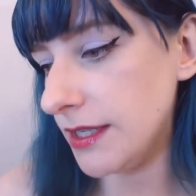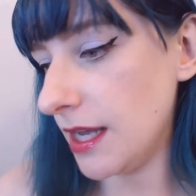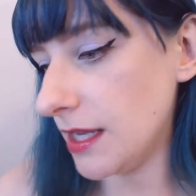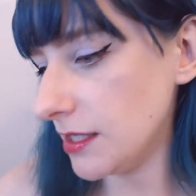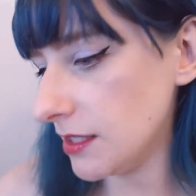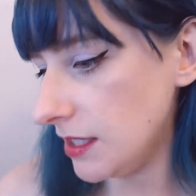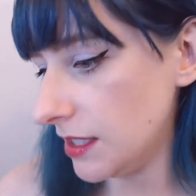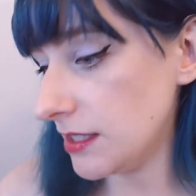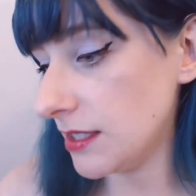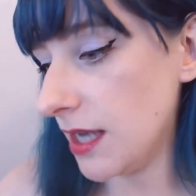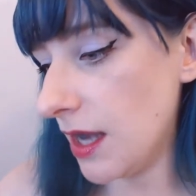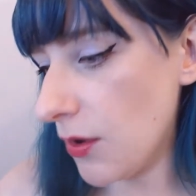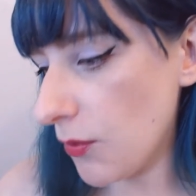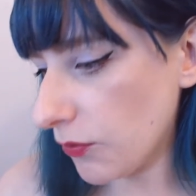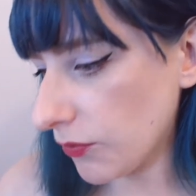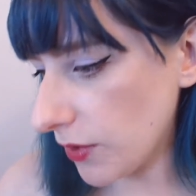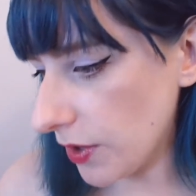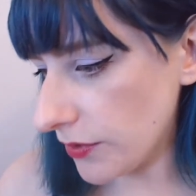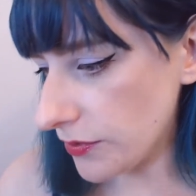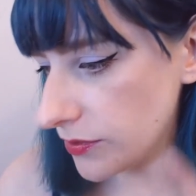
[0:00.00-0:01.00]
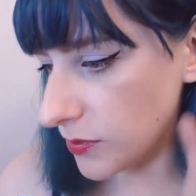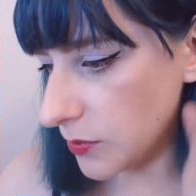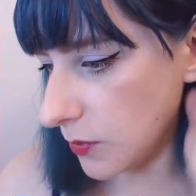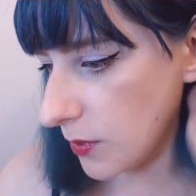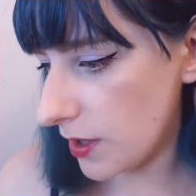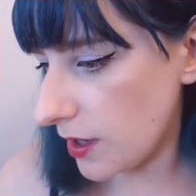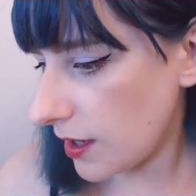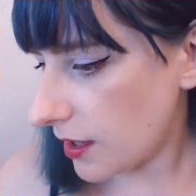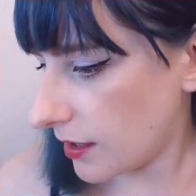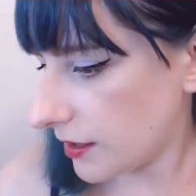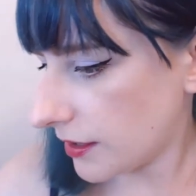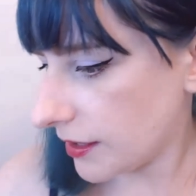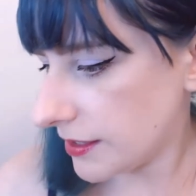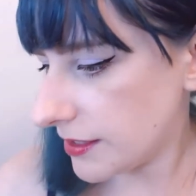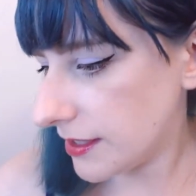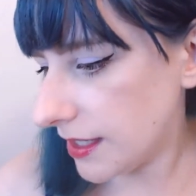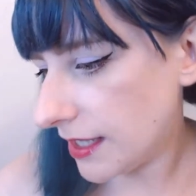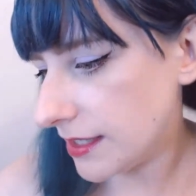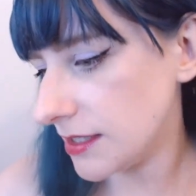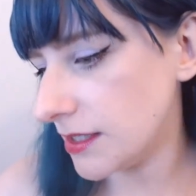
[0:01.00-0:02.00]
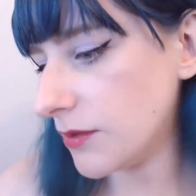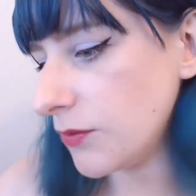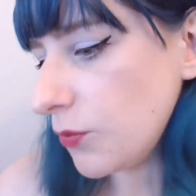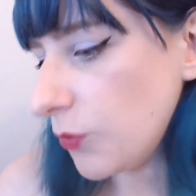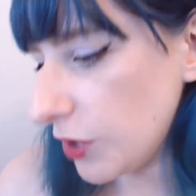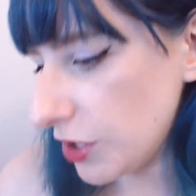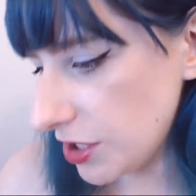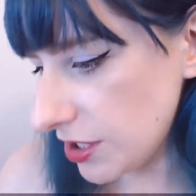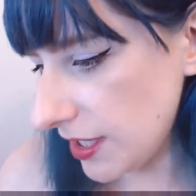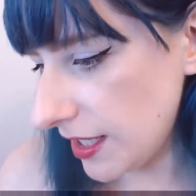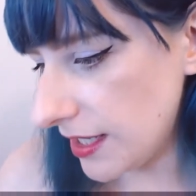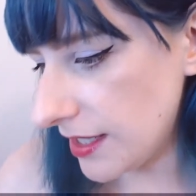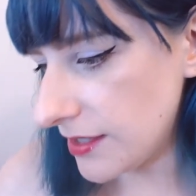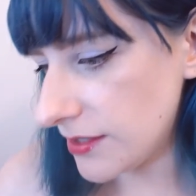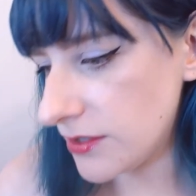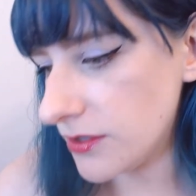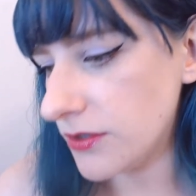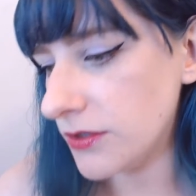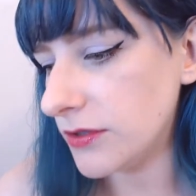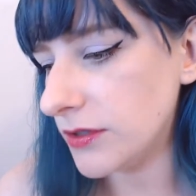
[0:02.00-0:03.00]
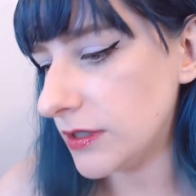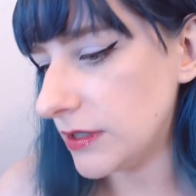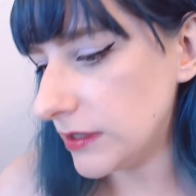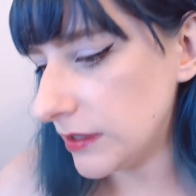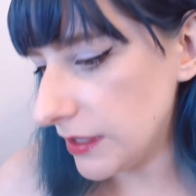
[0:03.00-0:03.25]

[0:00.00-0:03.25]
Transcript: Got It's got rose water, it's got some witch hazel,